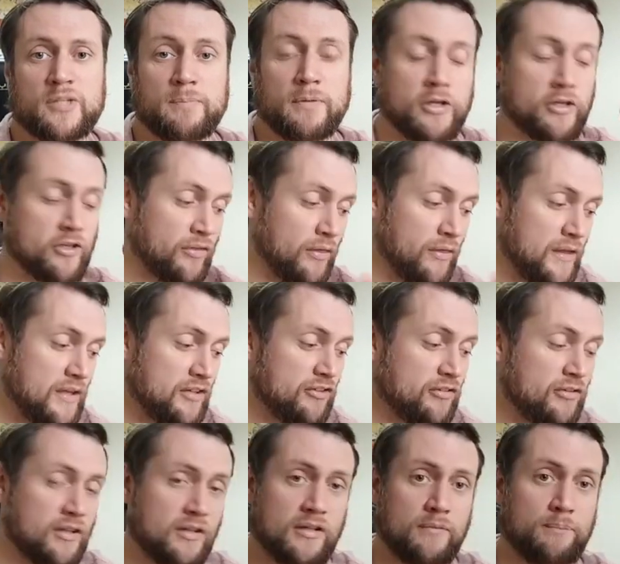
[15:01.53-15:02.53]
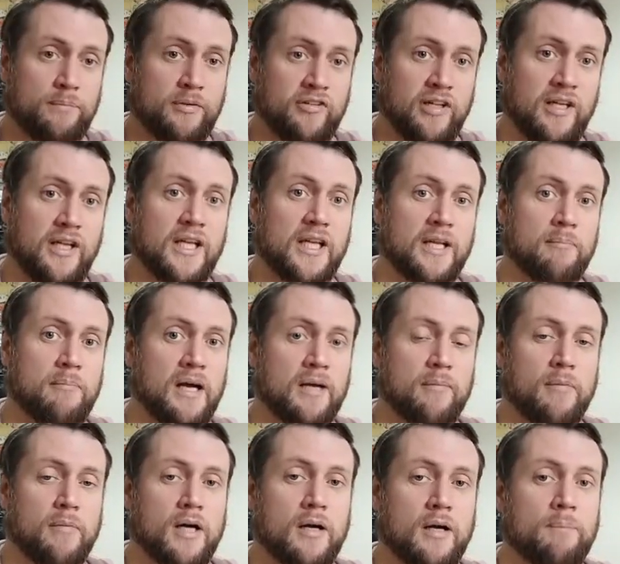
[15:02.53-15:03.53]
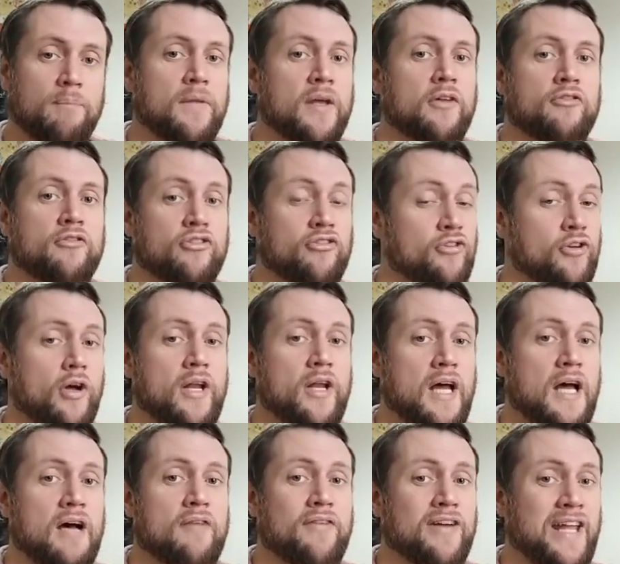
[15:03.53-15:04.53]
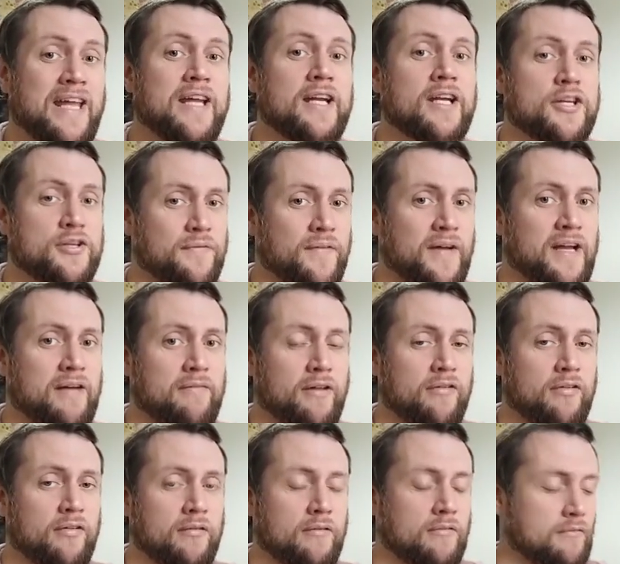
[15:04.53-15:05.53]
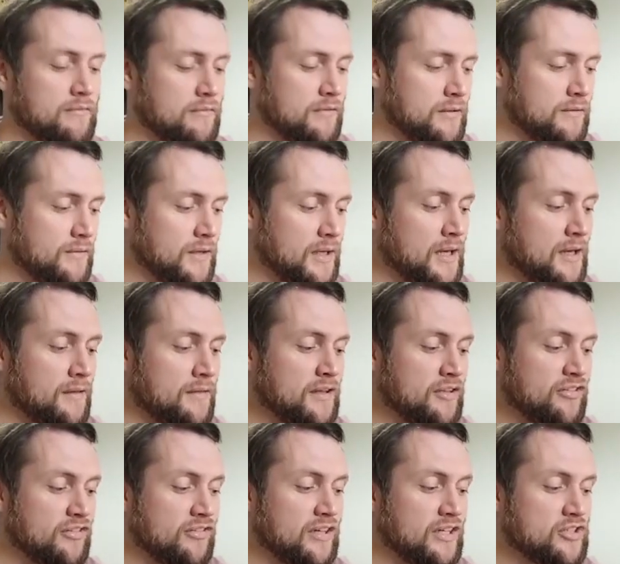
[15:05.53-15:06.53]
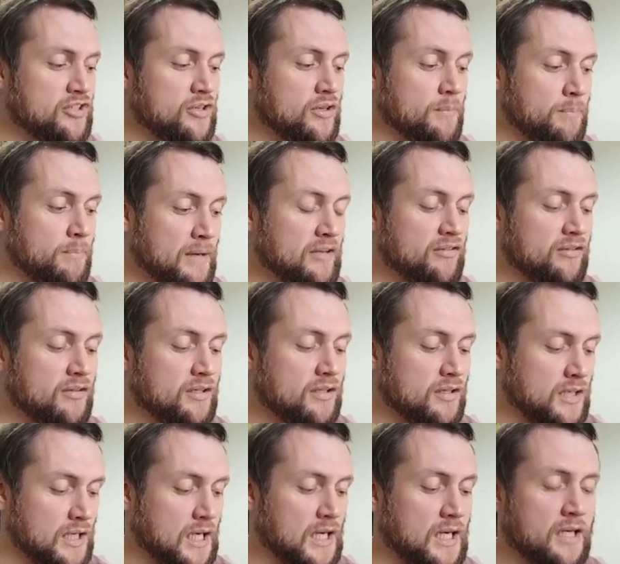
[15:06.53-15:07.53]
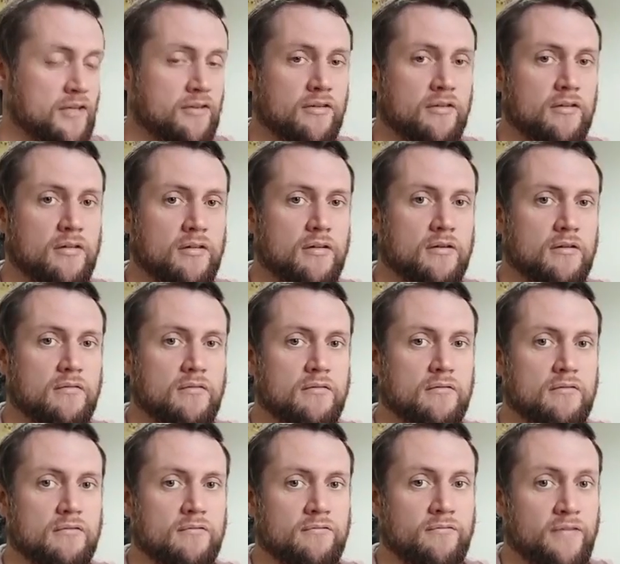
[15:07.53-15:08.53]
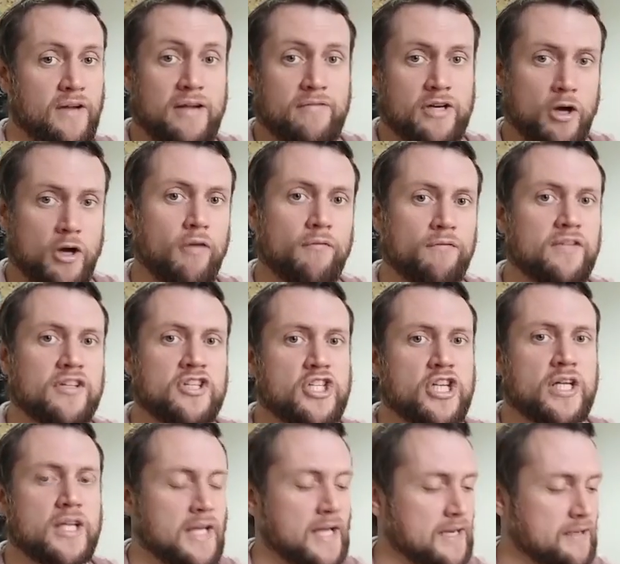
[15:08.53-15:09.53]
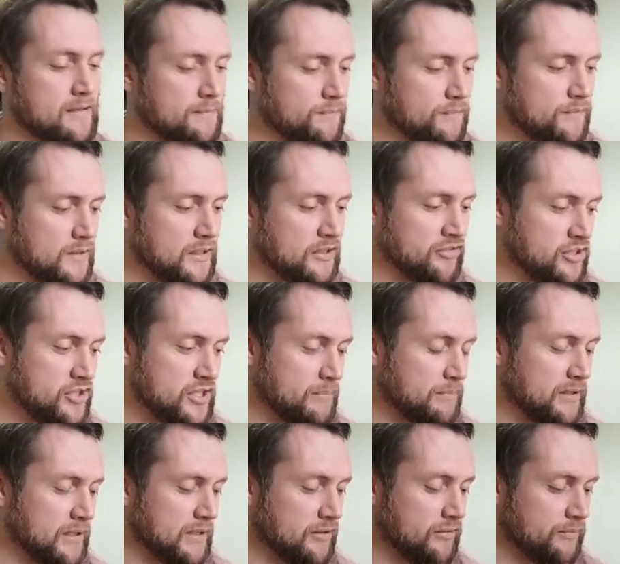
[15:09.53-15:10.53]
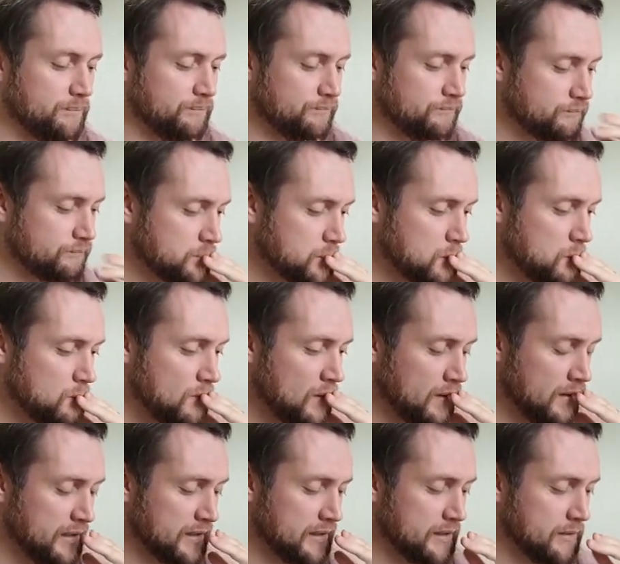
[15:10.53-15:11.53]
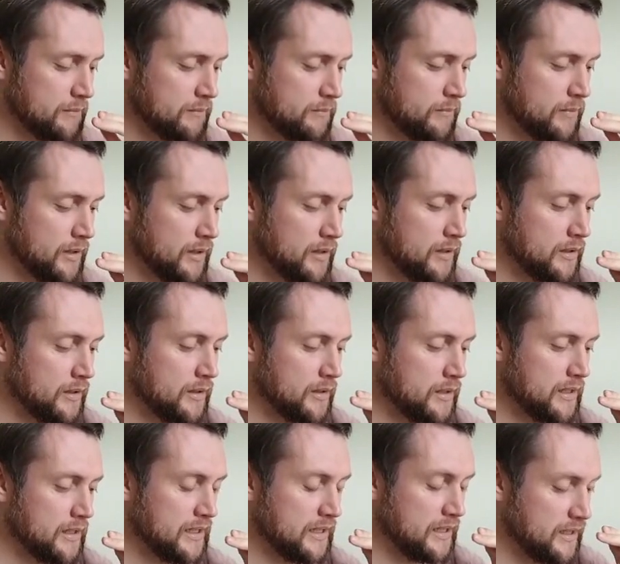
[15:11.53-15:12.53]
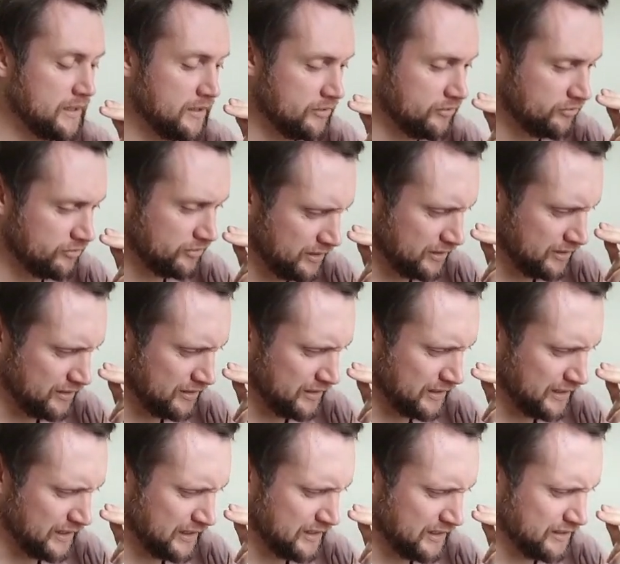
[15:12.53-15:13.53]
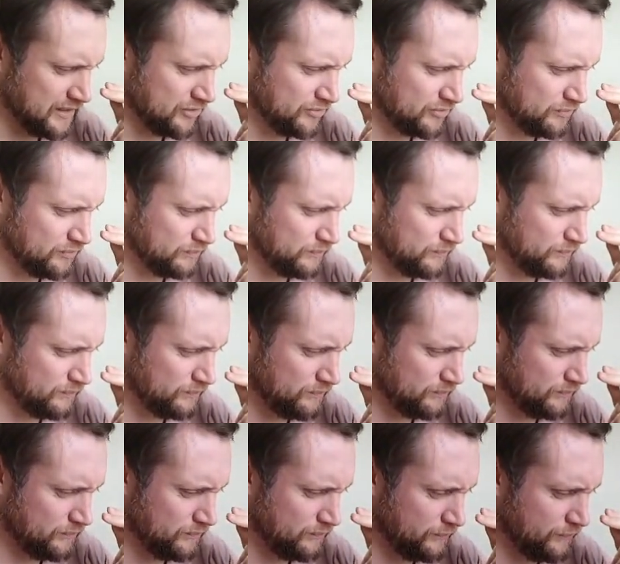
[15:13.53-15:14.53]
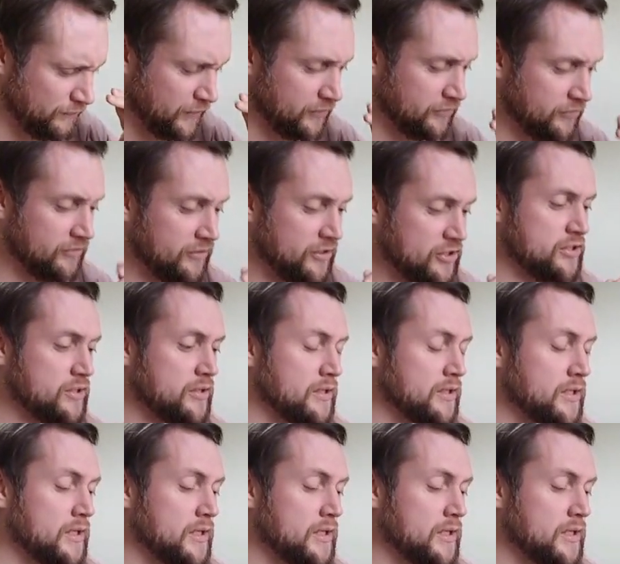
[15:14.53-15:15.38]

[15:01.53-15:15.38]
because this particular Magmar does not have an English variant, right? This is literally the best card variant of this you can get. It's in Japanese. It is, again, it's first edition.